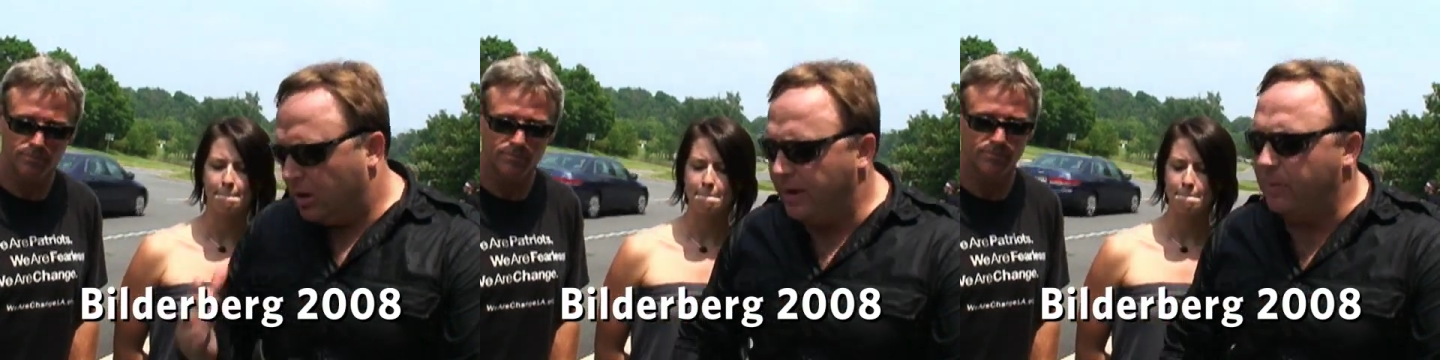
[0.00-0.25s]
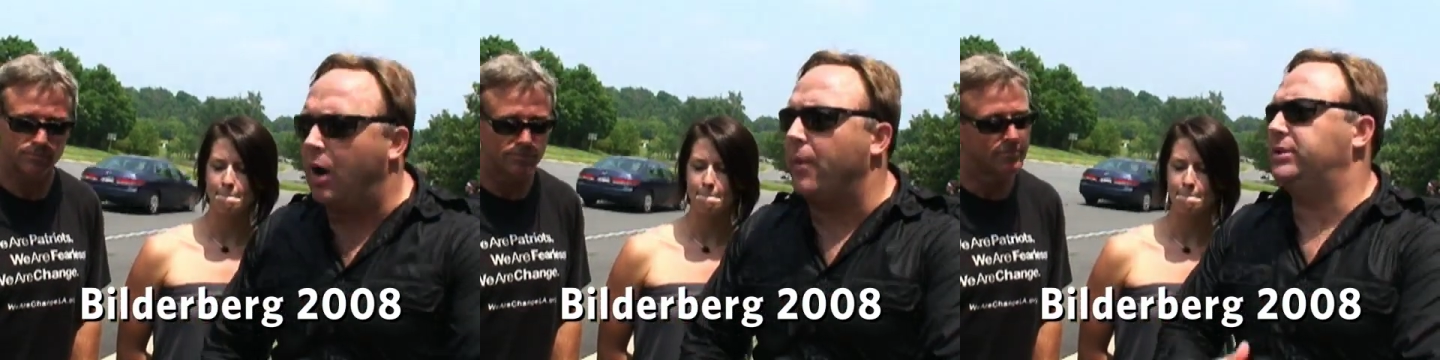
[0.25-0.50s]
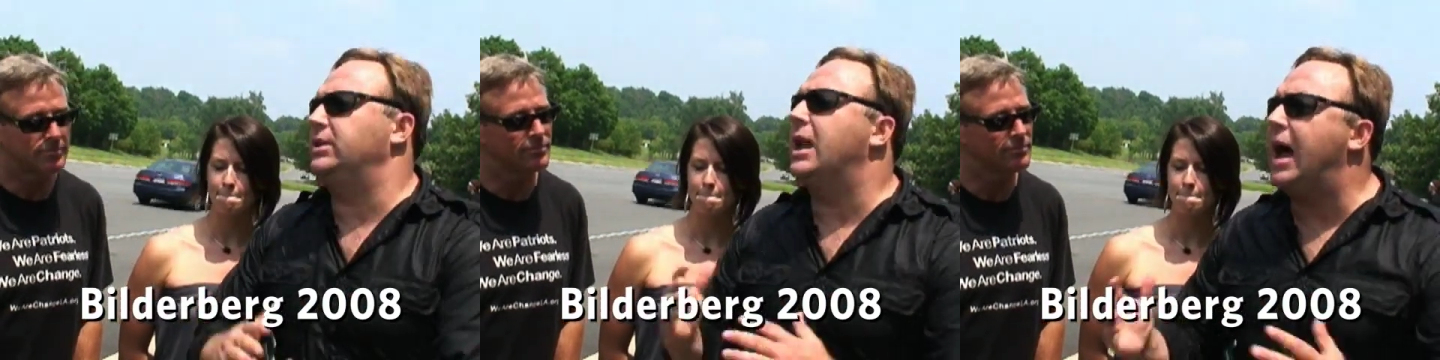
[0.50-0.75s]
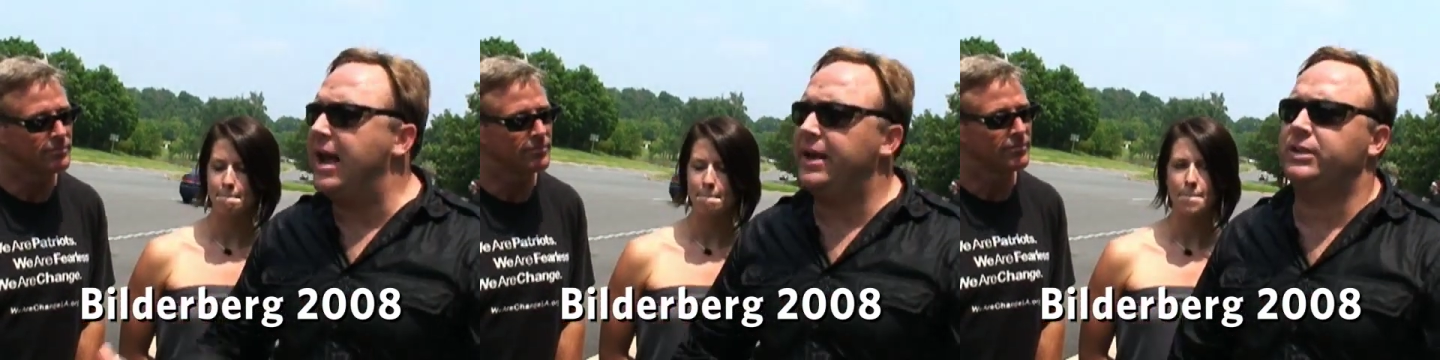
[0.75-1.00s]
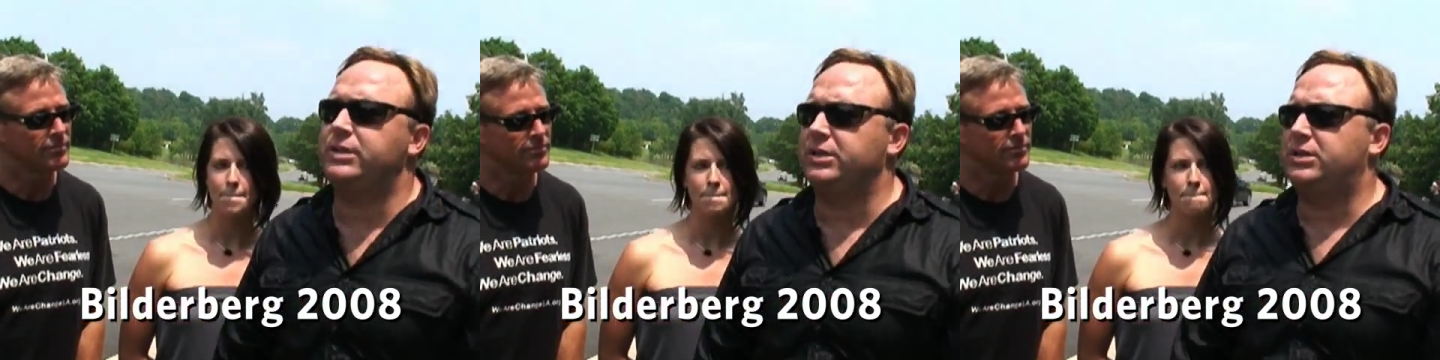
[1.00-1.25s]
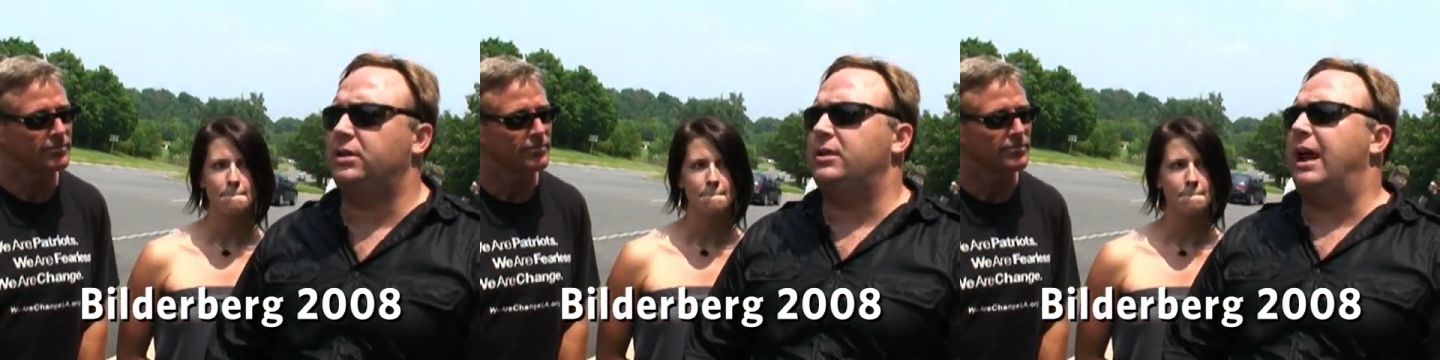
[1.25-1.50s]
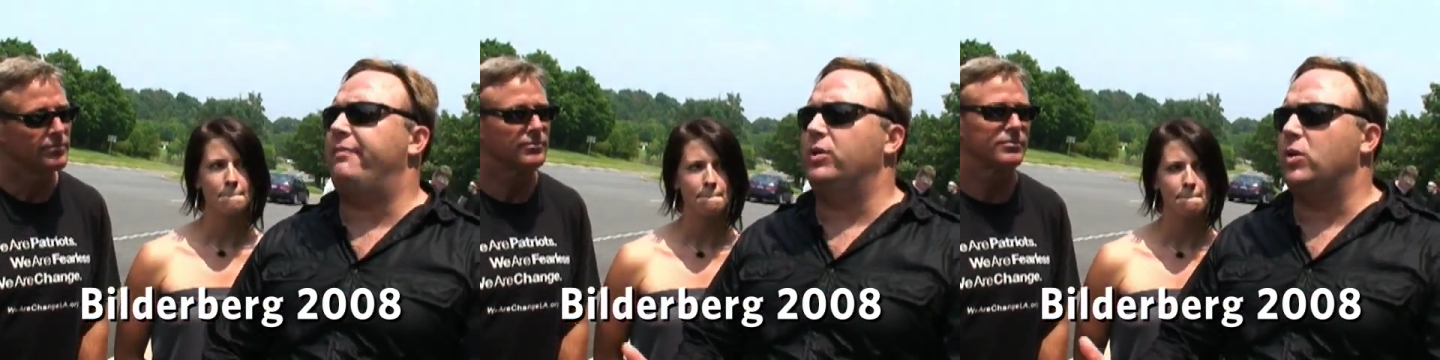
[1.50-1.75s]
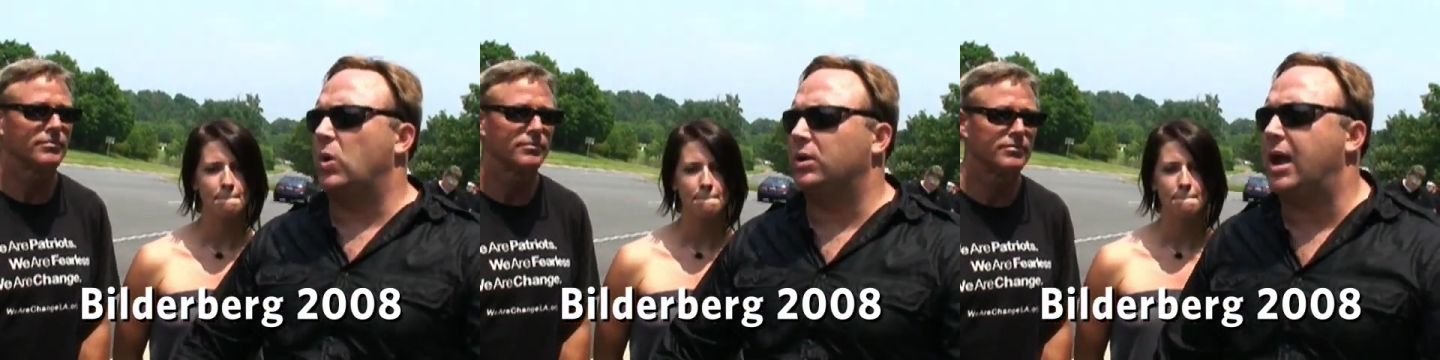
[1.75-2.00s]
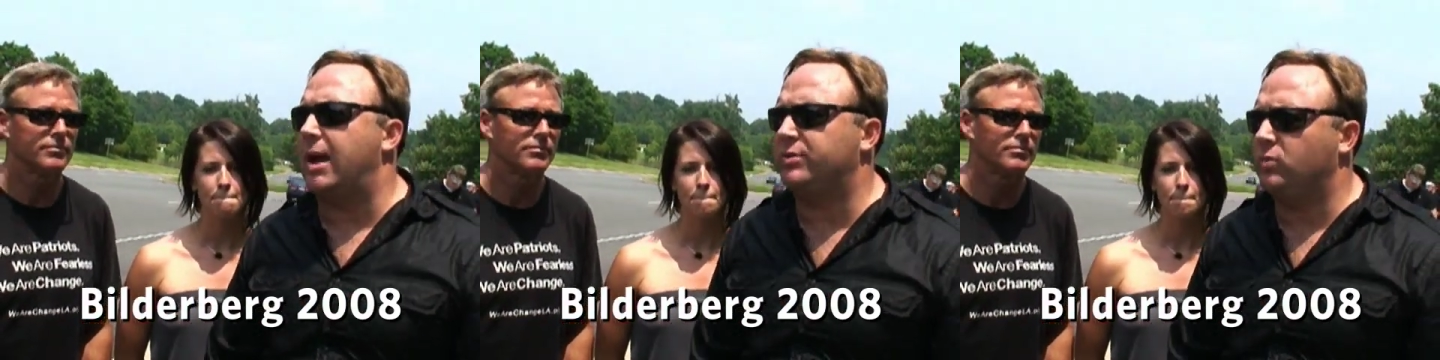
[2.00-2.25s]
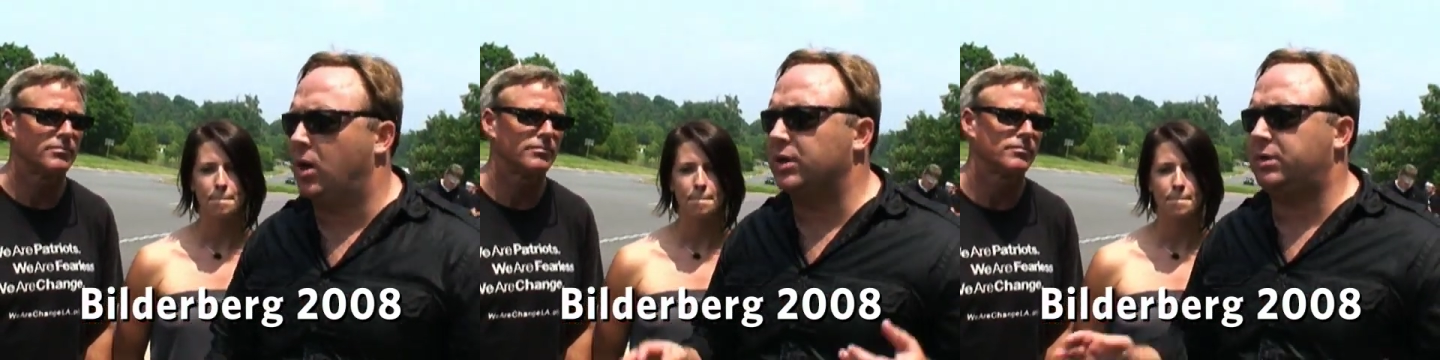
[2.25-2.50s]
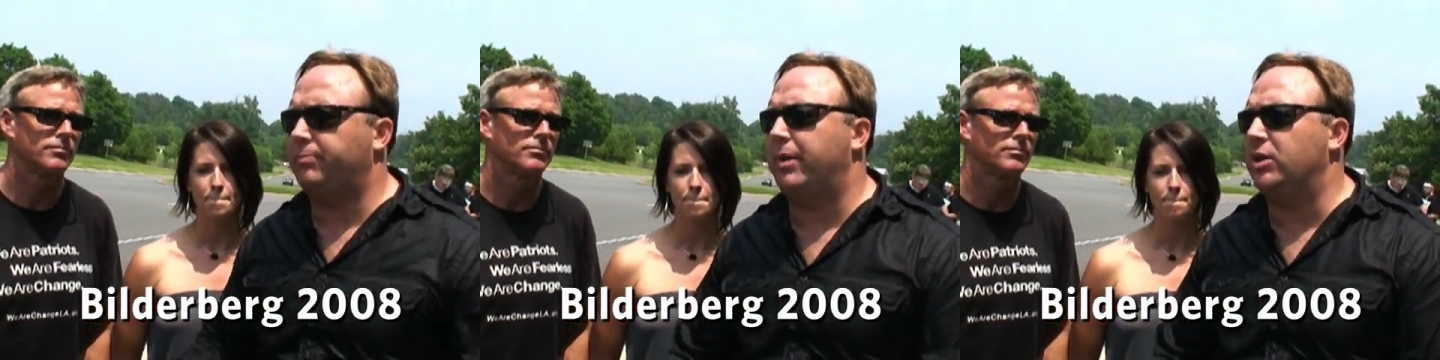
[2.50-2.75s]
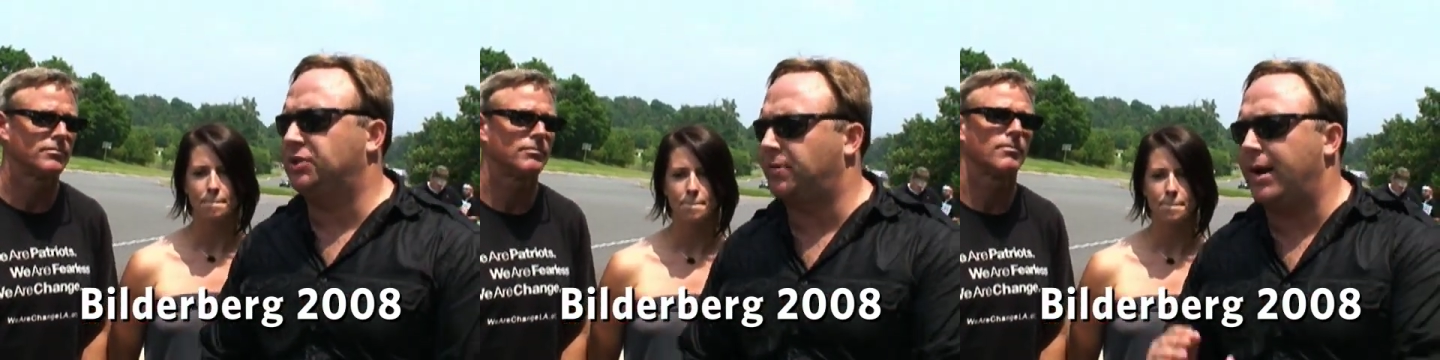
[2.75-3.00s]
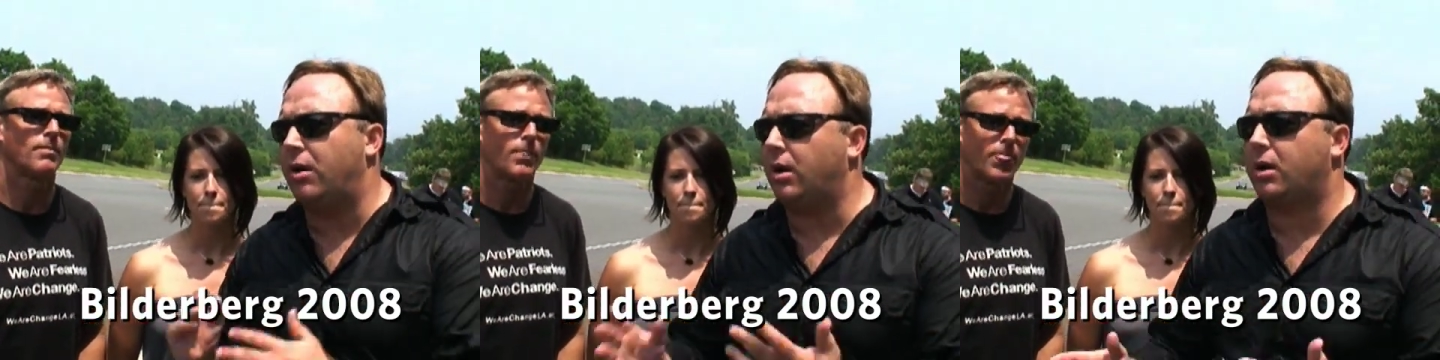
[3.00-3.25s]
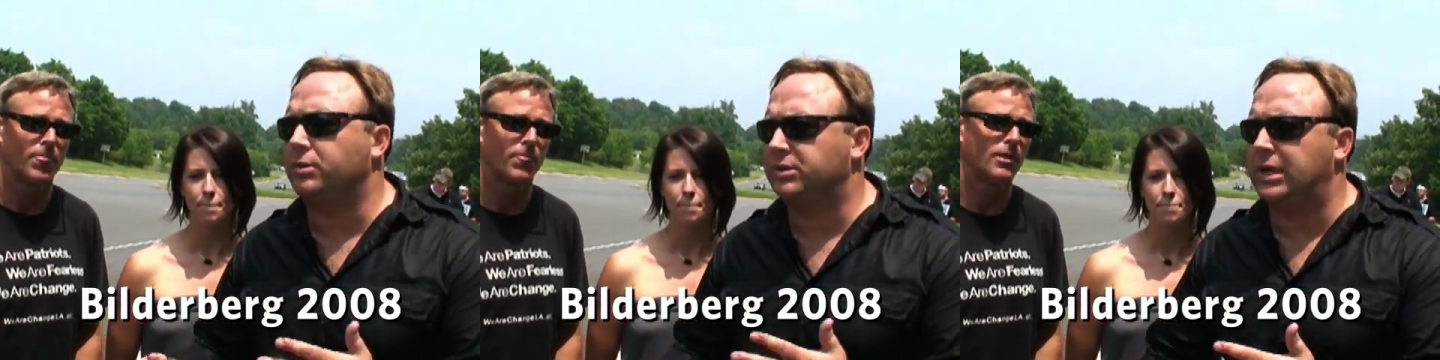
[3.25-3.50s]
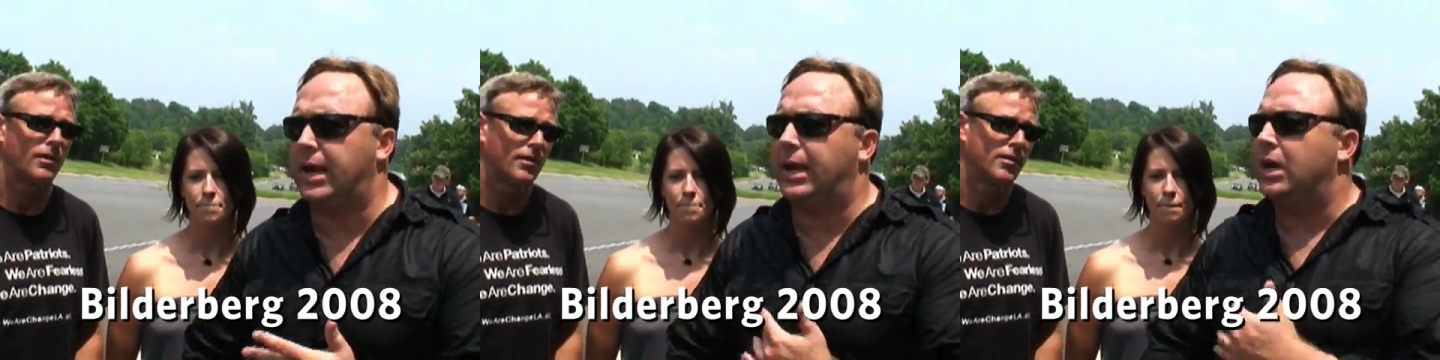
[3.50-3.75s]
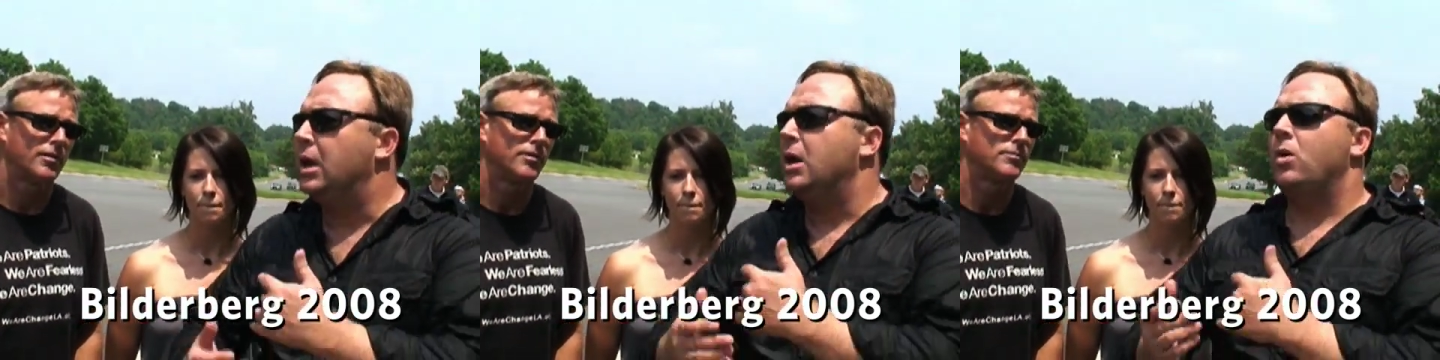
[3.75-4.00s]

Speaker 1: They would always deny it existed and have the New York Times and Washington Post write articles saying